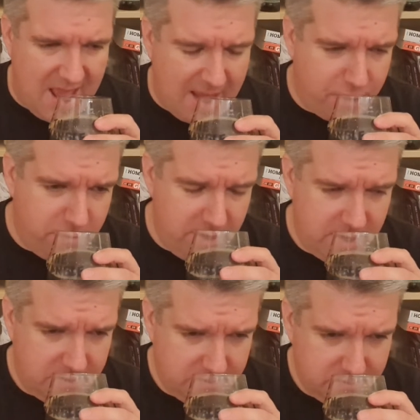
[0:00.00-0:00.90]

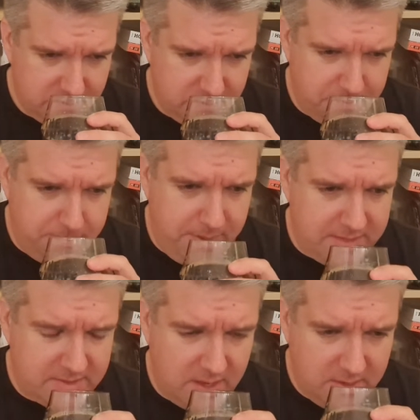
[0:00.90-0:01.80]
acrid,
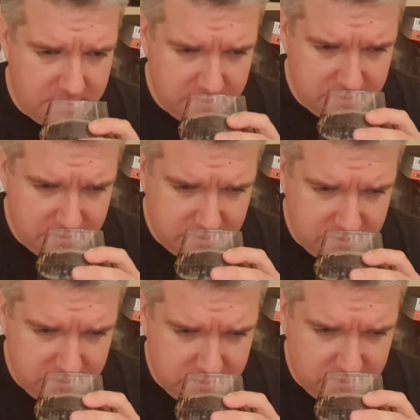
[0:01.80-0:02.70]
bitter
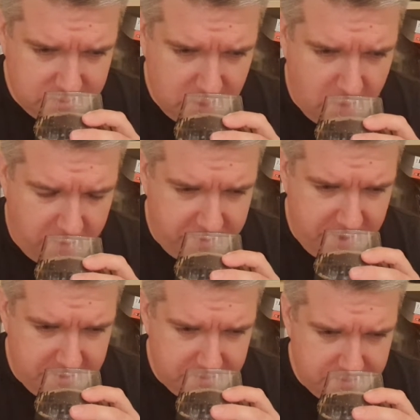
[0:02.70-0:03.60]

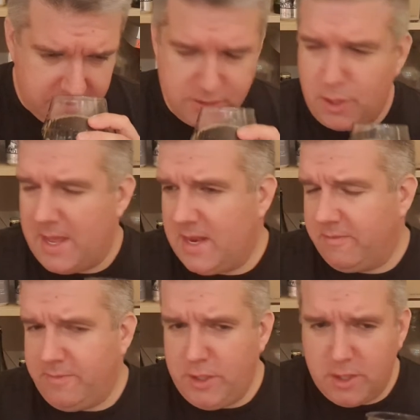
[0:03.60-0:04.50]
coffee. It's got a
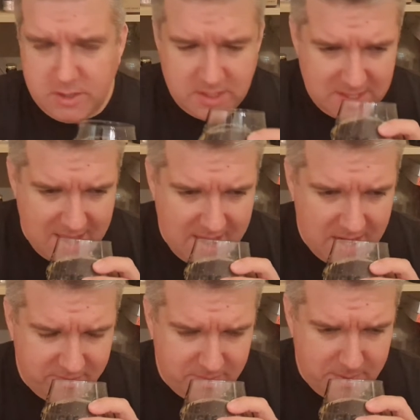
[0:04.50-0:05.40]
hint of nut in there,
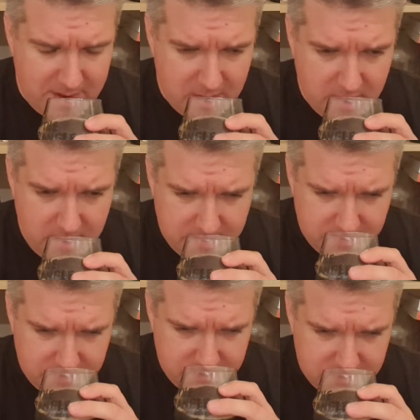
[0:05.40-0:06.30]
hint of tobacco,
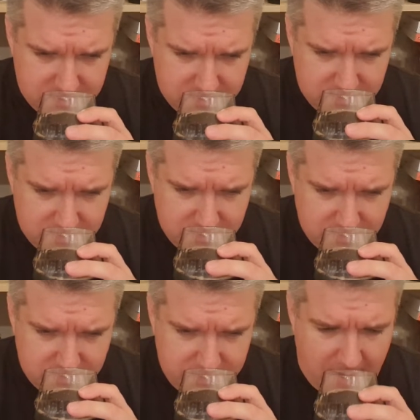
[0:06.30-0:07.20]

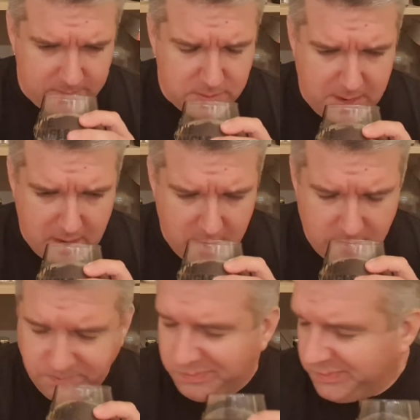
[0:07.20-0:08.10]
pipe
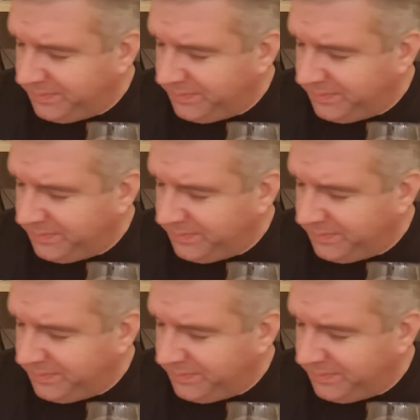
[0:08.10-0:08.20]
tobacco.